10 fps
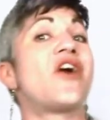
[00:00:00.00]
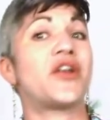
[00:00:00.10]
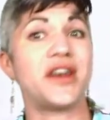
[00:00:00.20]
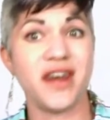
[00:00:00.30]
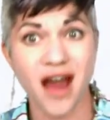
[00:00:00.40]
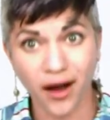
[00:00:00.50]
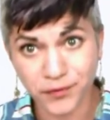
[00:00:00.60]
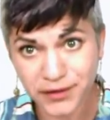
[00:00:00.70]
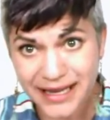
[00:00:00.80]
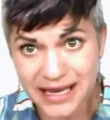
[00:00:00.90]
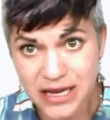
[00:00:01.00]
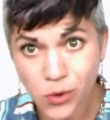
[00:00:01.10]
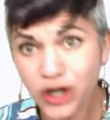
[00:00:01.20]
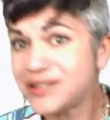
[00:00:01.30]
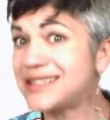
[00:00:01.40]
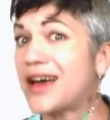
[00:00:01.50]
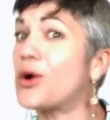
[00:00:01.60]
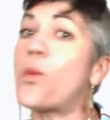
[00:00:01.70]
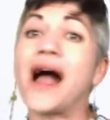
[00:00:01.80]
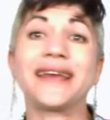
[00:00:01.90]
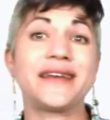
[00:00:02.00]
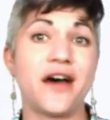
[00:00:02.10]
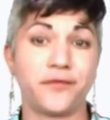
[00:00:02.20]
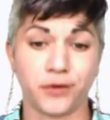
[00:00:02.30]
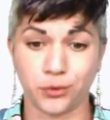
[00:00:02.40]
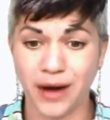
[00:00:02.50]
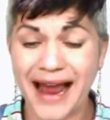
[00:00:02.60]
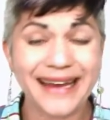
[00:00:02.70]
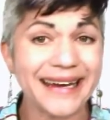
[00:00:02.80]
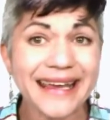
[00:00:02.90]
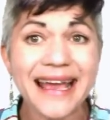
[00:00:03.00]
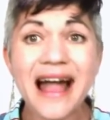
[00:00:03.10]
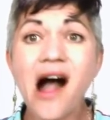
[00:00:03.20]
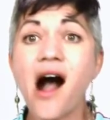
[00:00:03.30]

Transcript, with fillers: not enough linking words, not a wide enough variety.